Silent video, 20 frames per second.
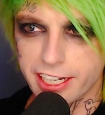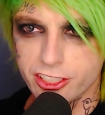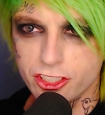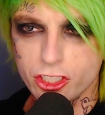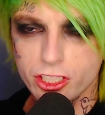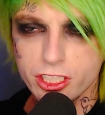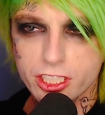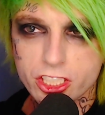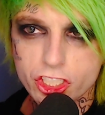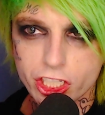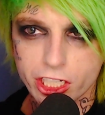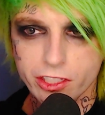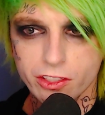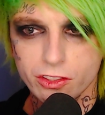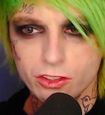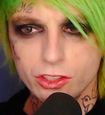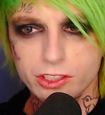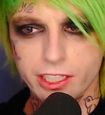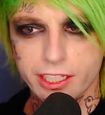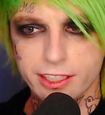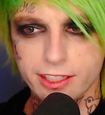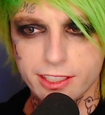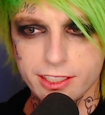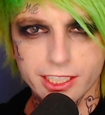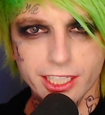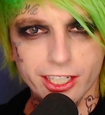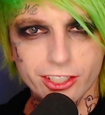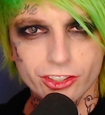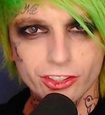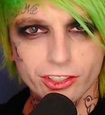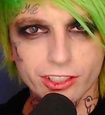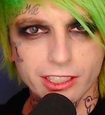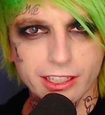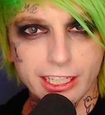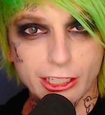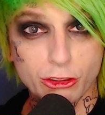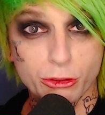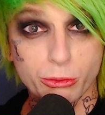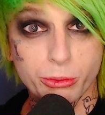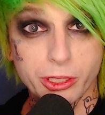I should get a chair that looks like this actually.
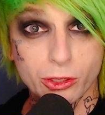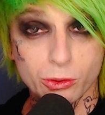That would be